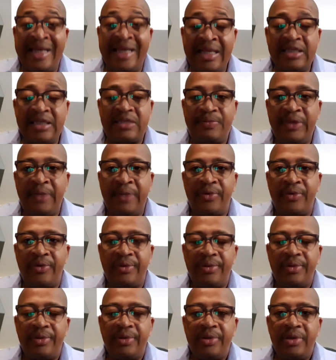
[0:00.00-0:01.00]
people.
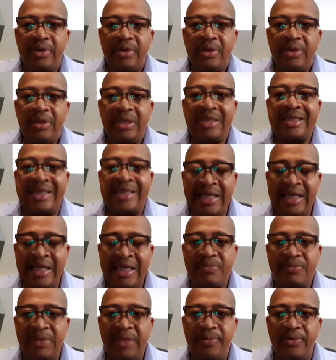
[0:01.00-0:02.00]
It kills
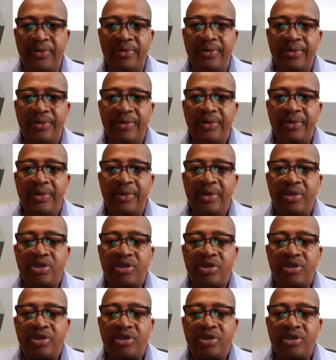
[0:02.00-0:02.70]
people. So